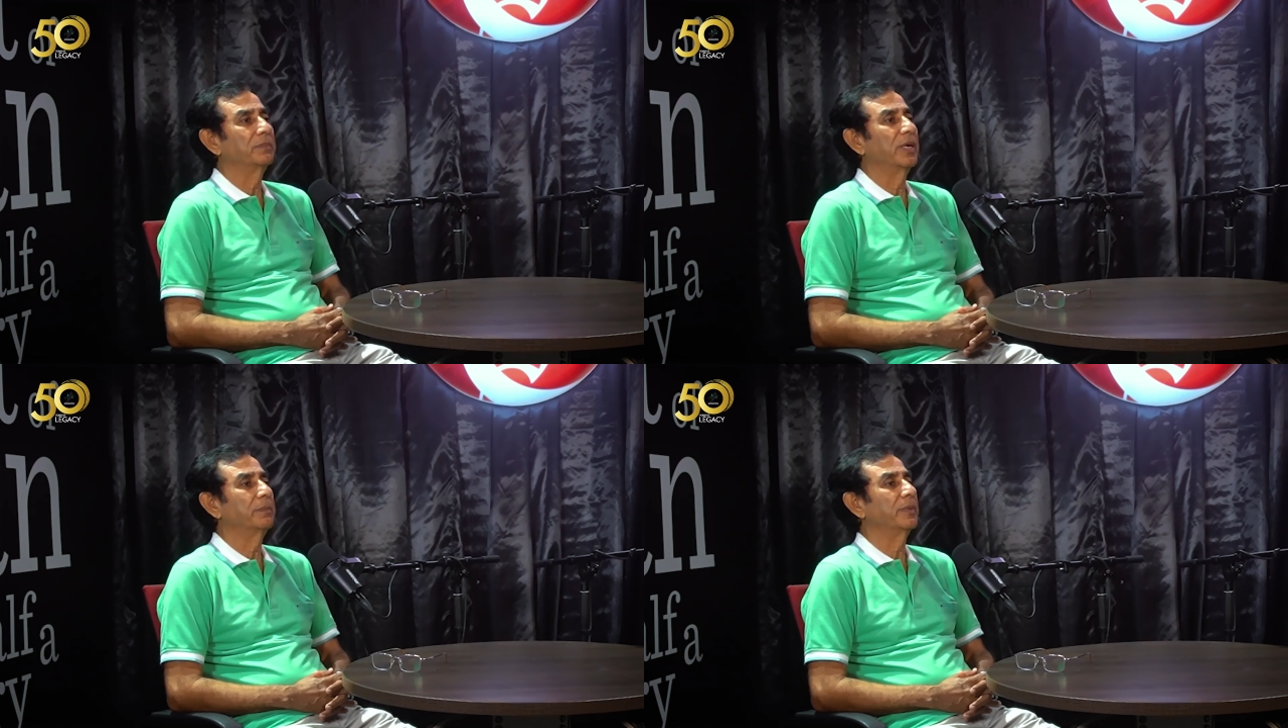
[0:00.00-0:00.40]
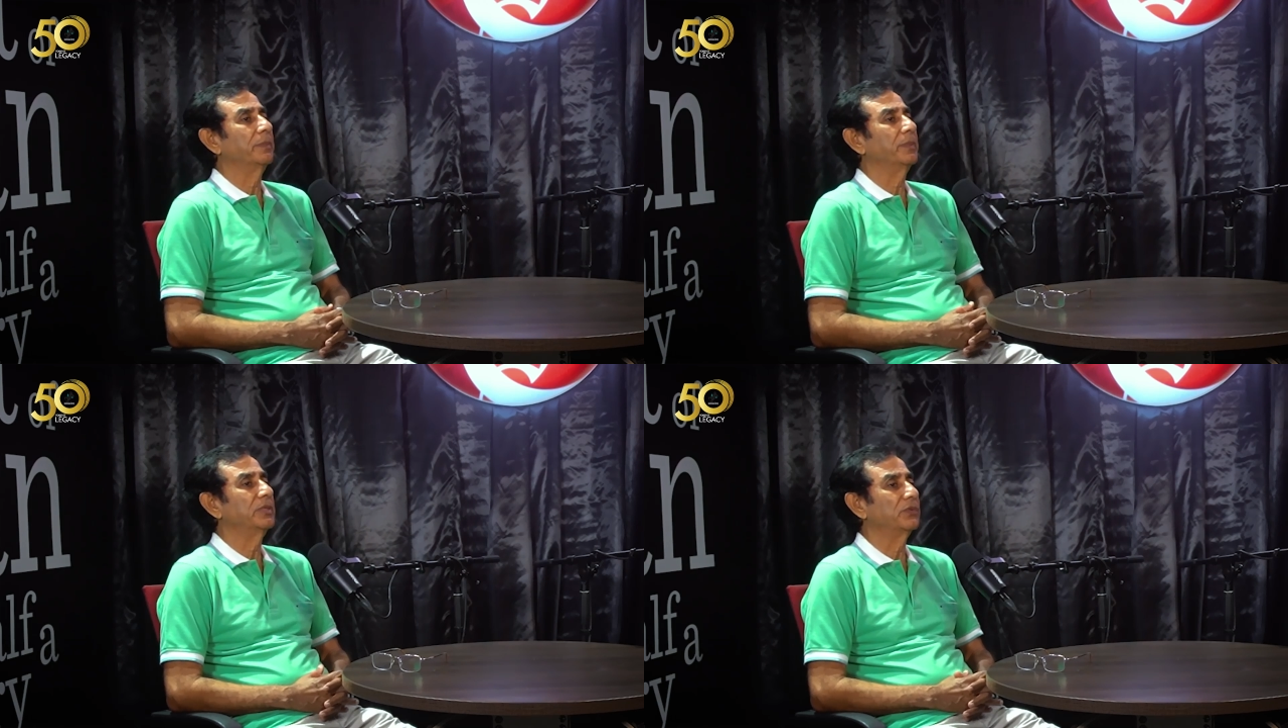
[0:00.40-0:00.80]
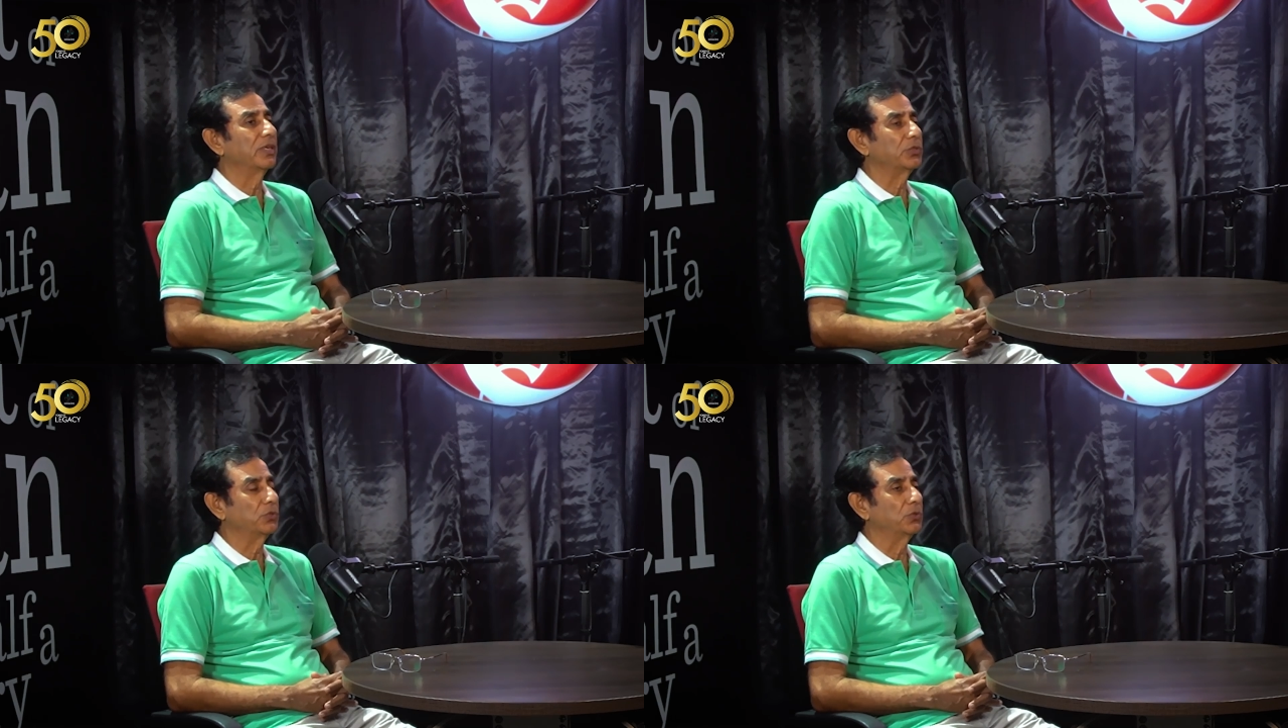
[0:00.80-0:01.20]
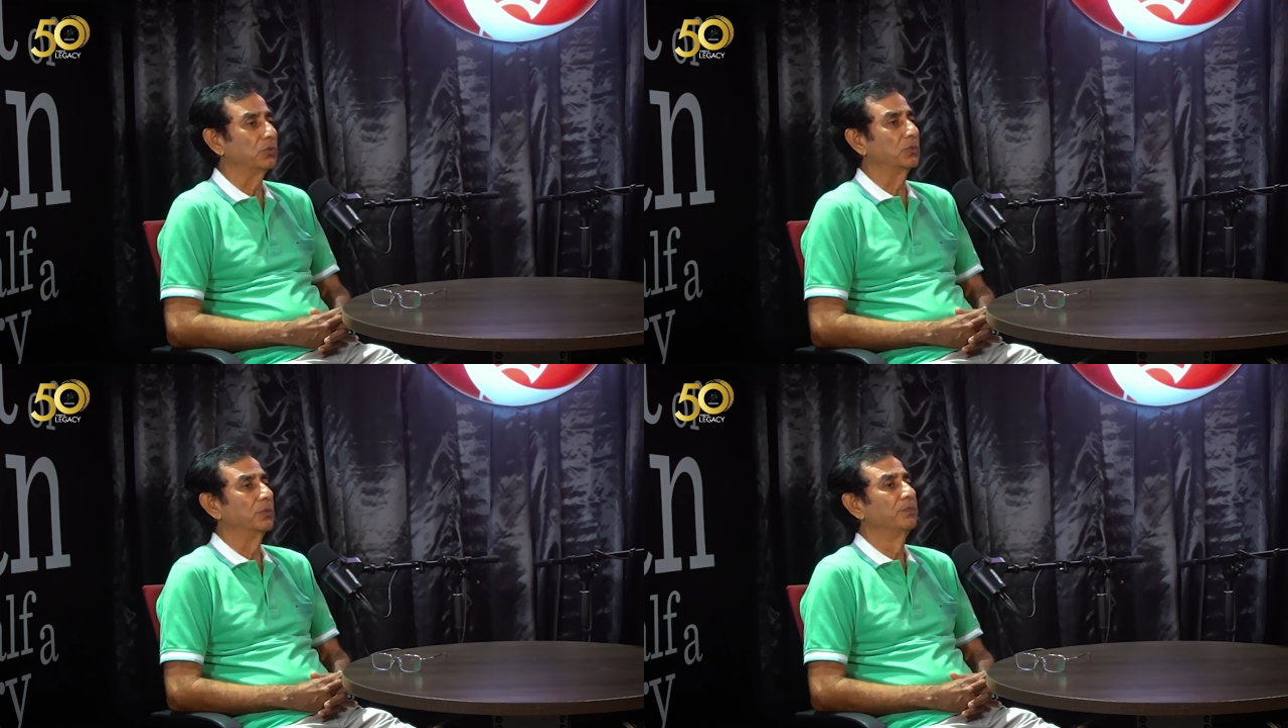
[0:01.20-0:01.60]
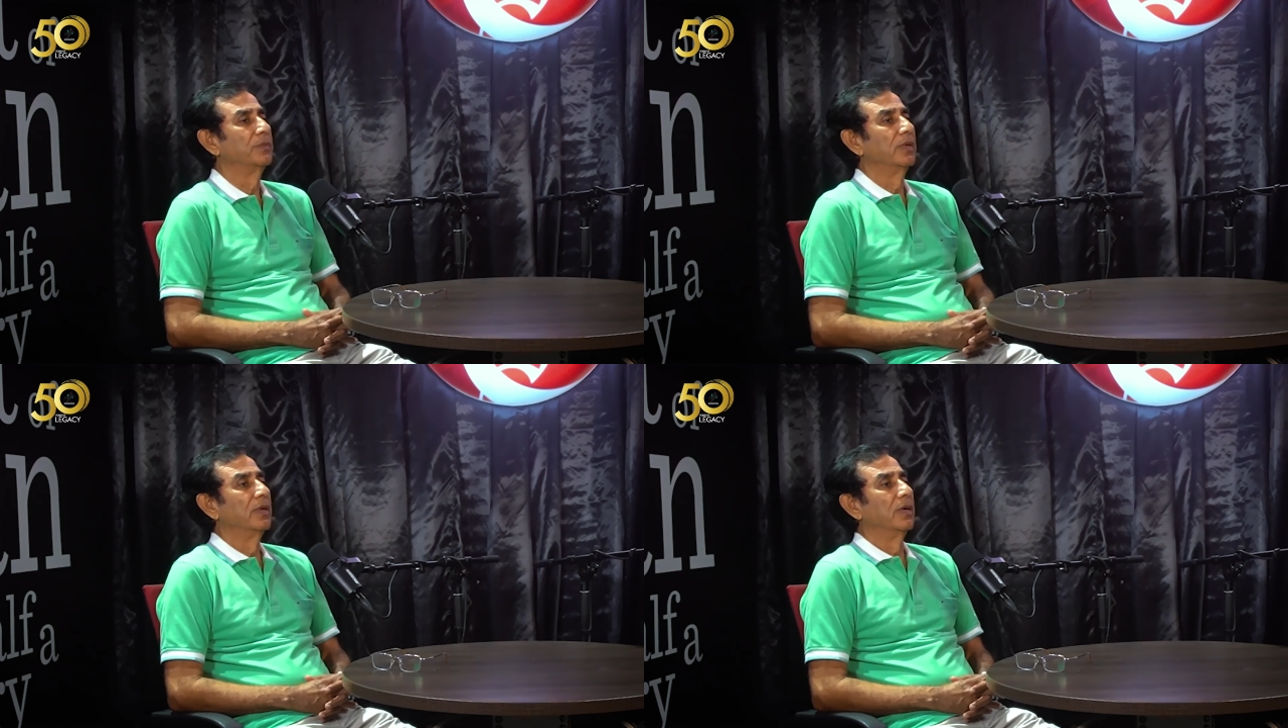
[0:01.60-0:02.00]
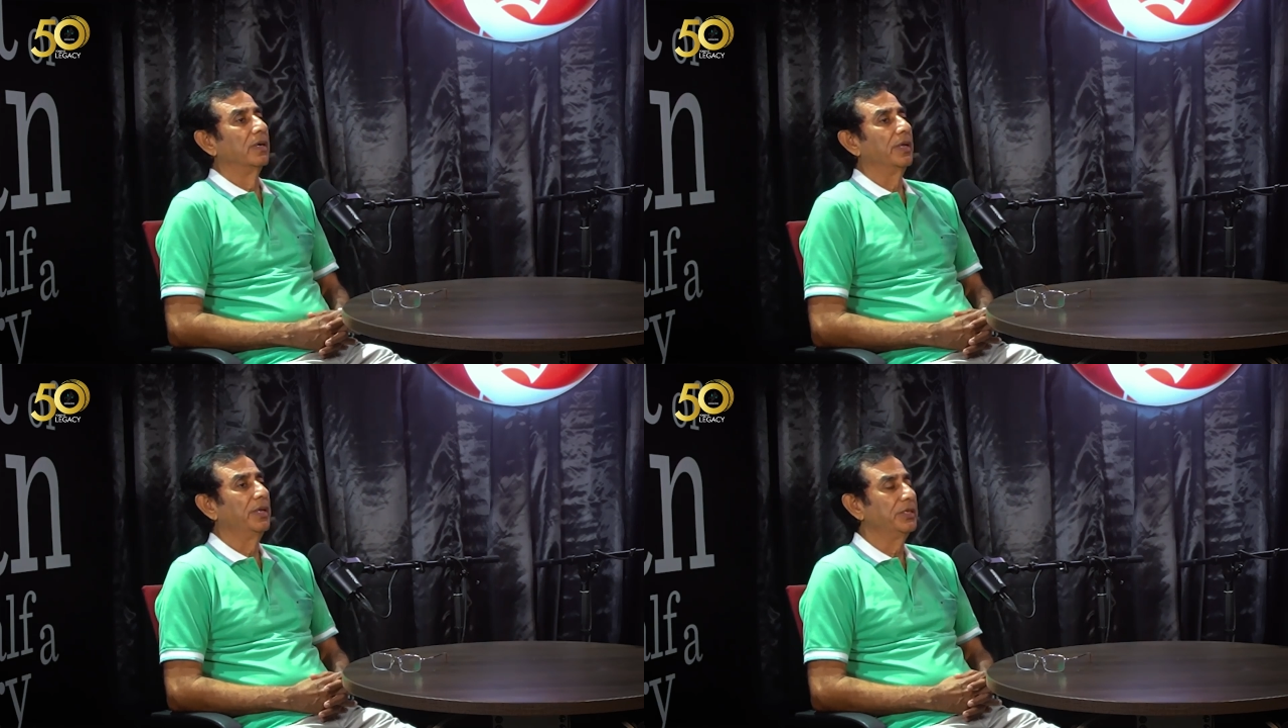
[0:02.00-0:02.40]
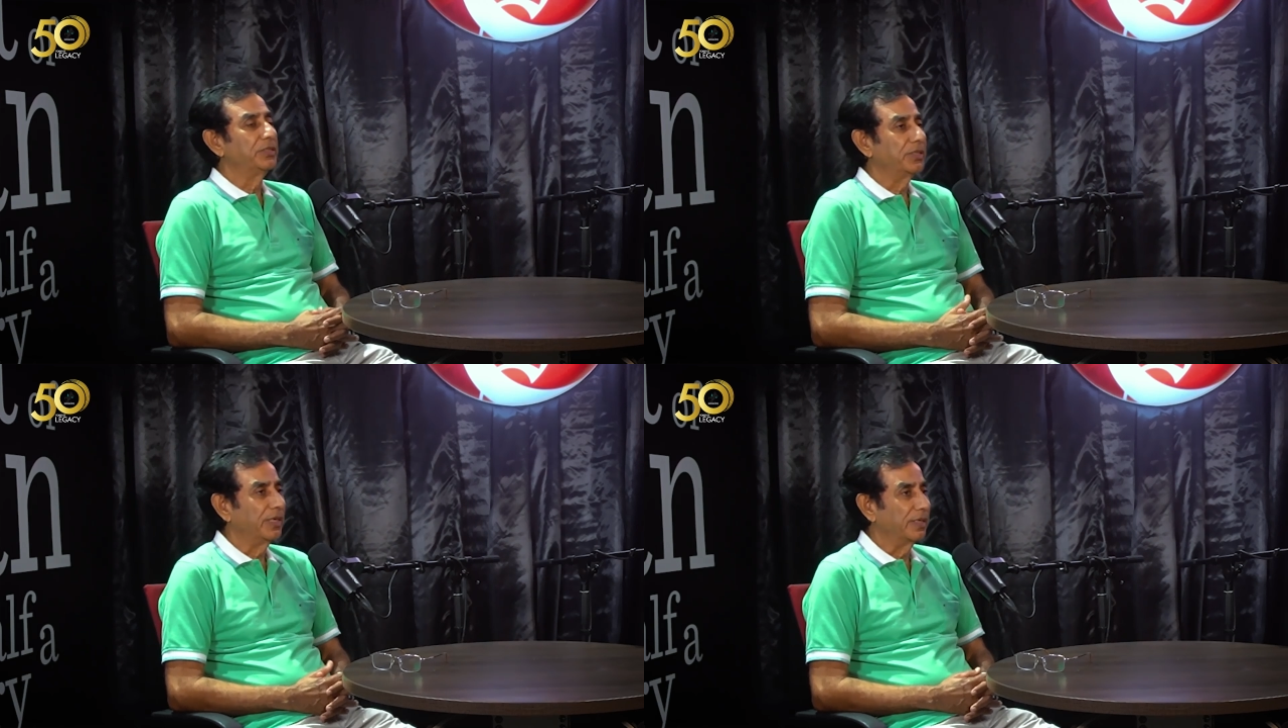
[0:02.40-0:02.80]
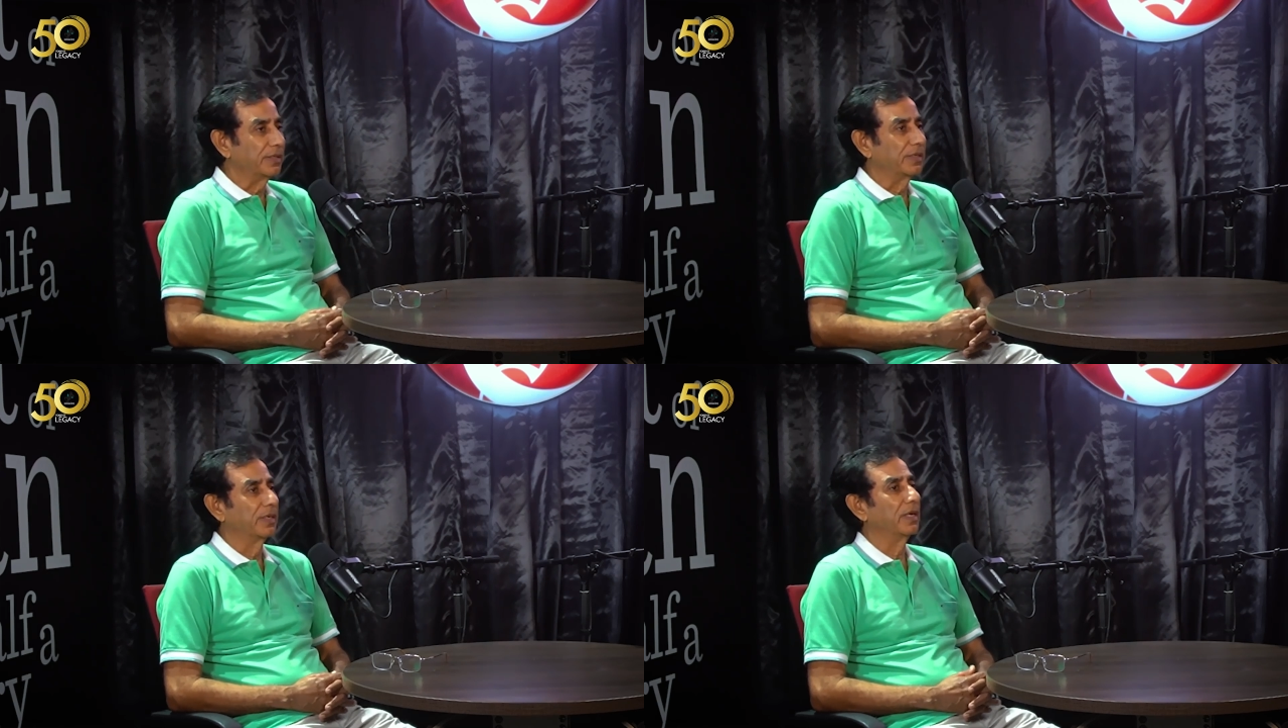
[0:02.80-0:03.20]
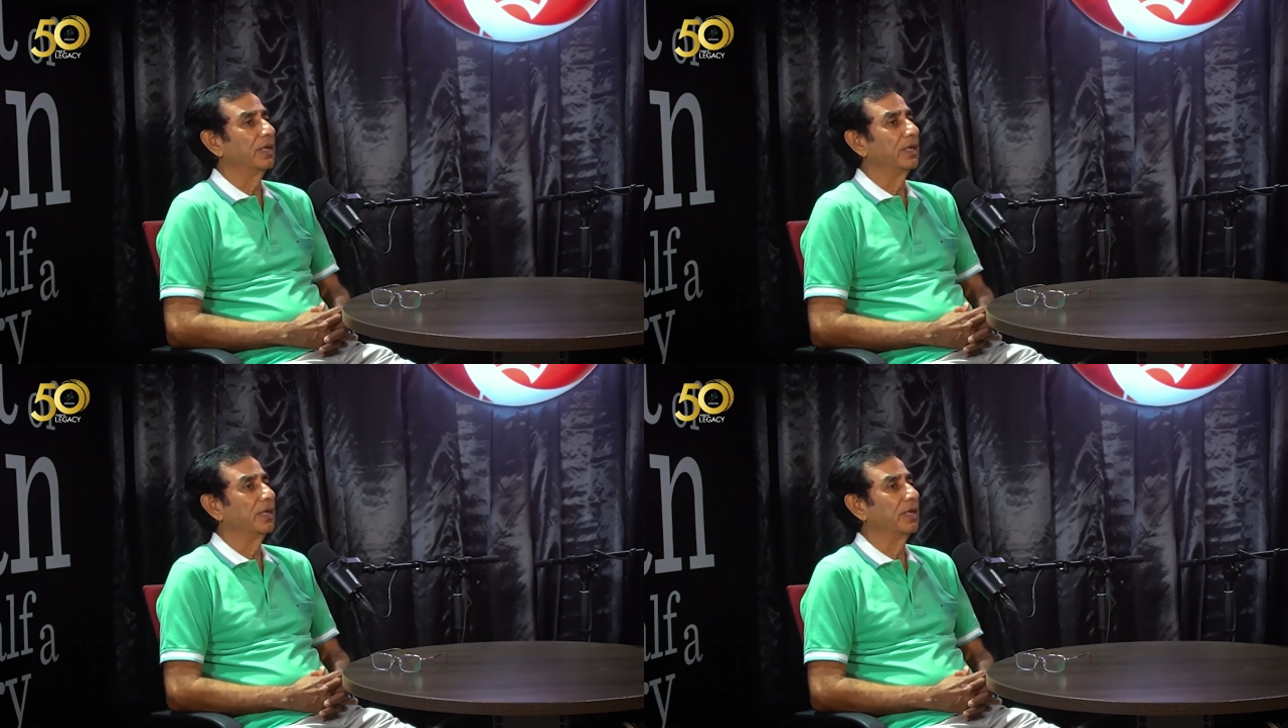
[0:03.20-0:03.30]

my purpose was to initiate